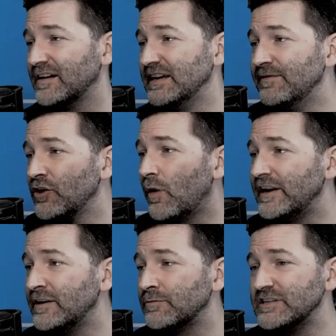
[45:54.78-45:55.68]
Even though I
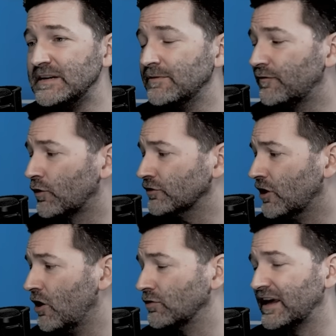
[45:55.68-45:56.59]
didn't redeem the fourth
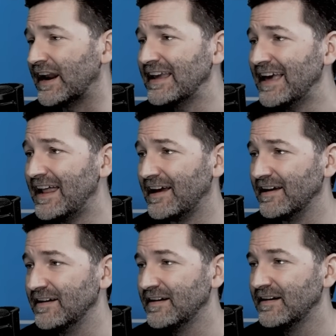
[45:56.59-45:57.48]
code, can I get
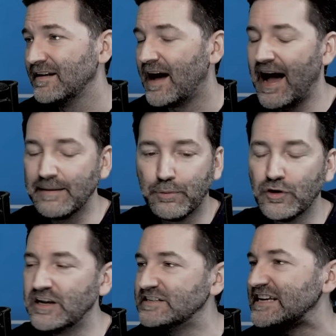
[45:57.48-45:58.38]
it? I
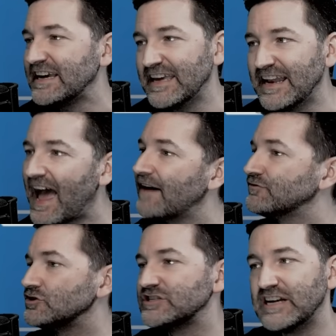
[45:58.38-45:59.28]
put in ticket
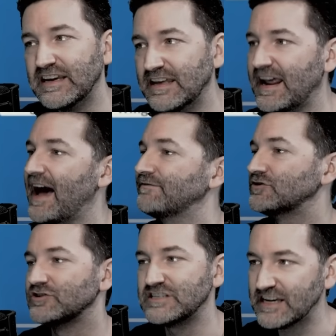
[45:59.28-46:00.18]
after ticket
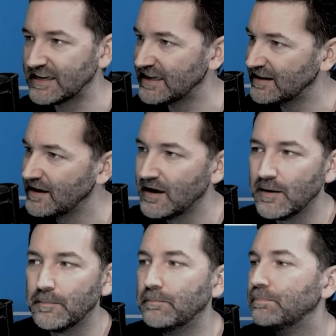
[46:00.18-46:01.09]
after ticket,
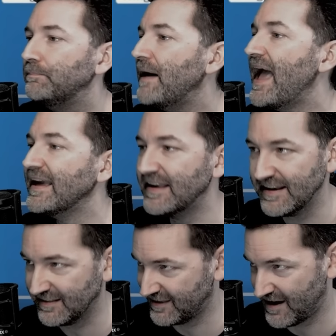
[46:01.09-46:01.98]

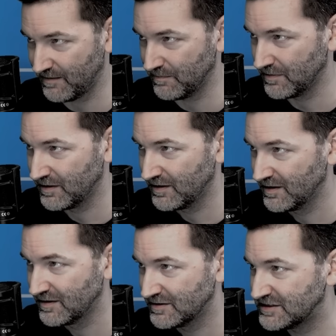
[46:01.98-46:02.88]
begging them
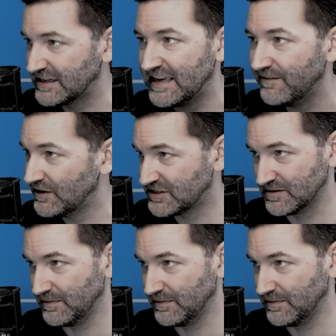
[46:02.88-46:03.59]
to give it to